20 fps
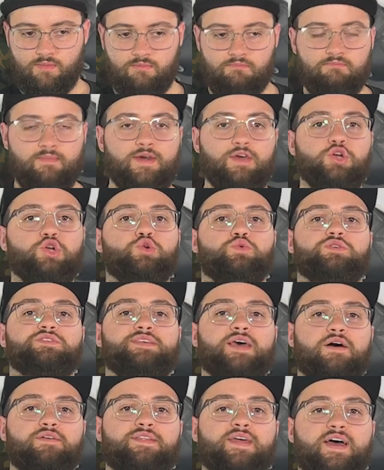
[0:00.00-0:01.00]
My usual
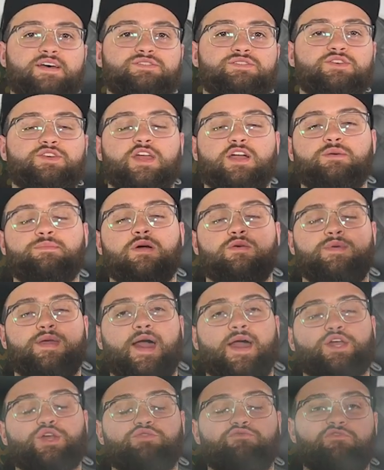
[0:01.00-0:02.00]
sound test. Check out my
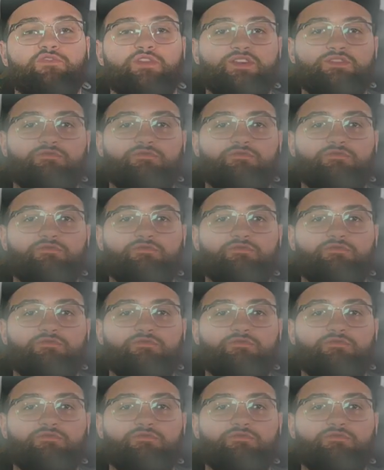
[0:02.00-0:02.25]
reaction for this